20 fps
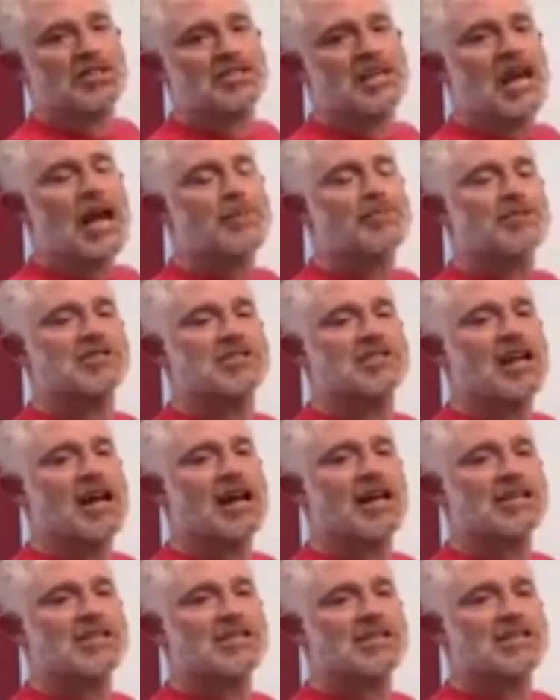when this happens,
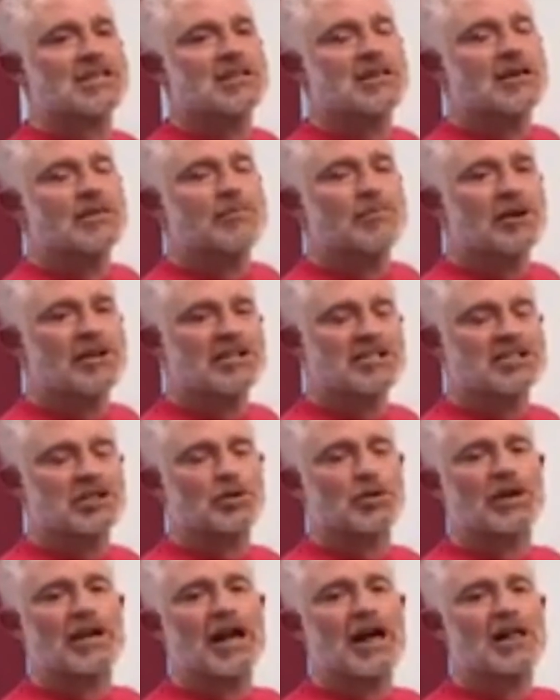guys, but it's
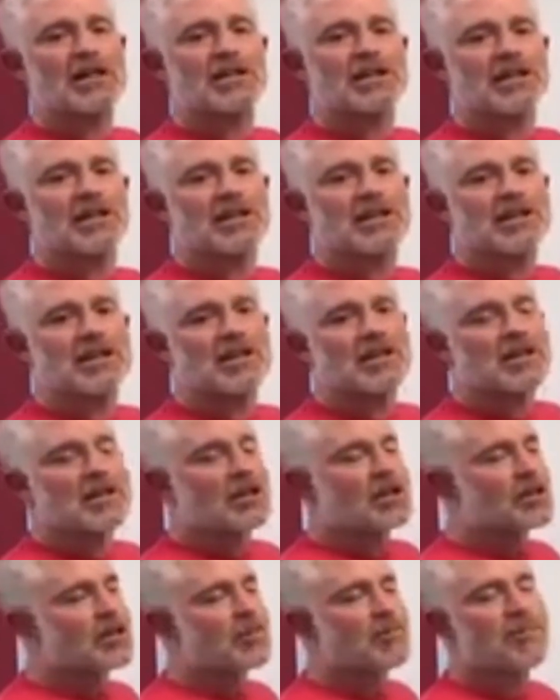a reality.
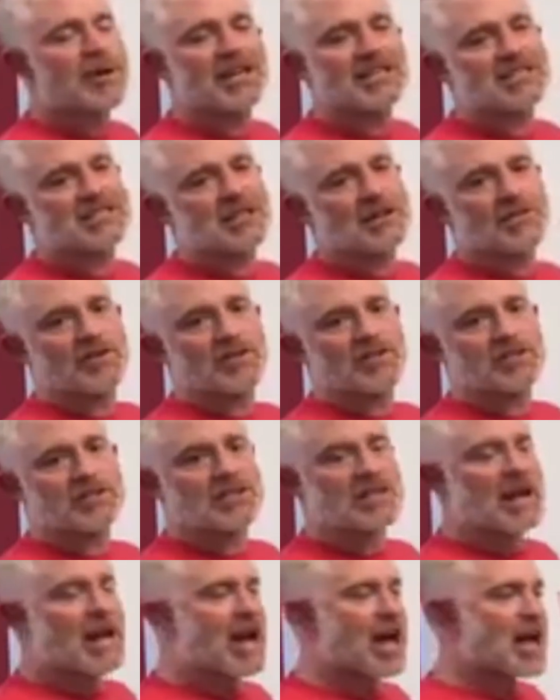The best of us,
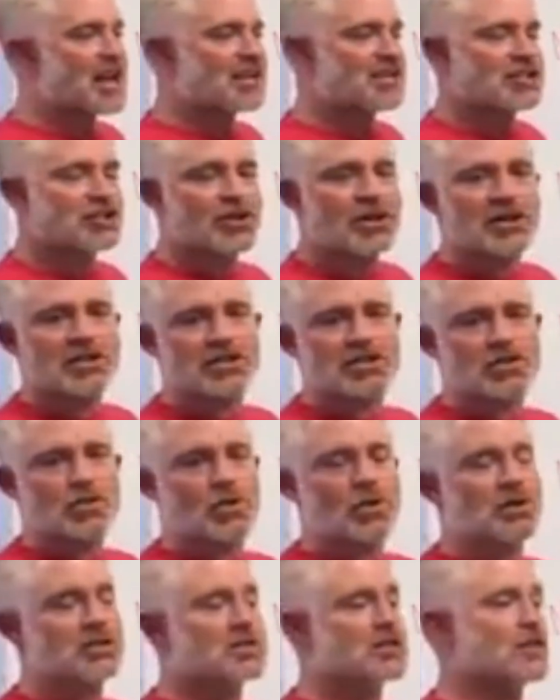the highest credit
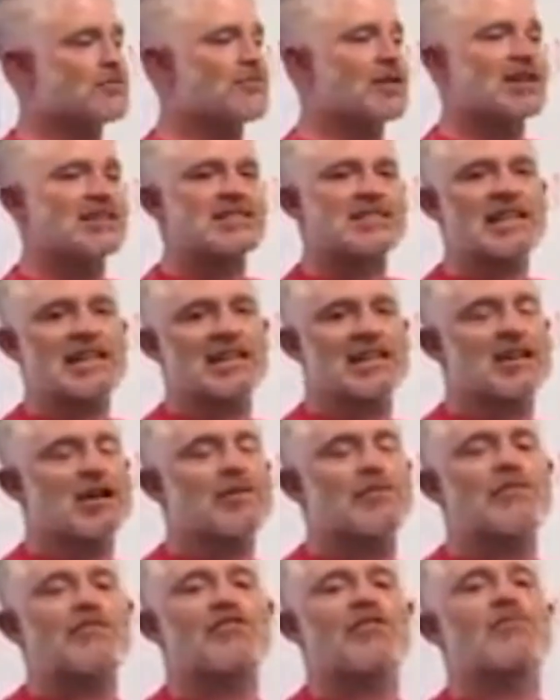scores, the best
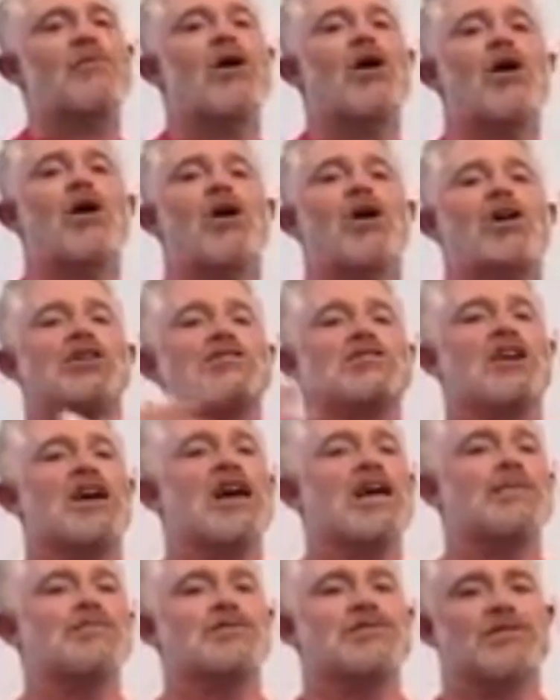income from all
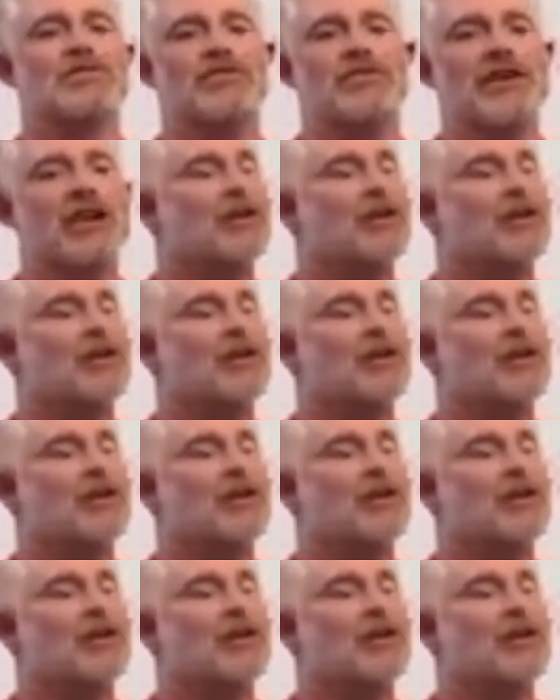types of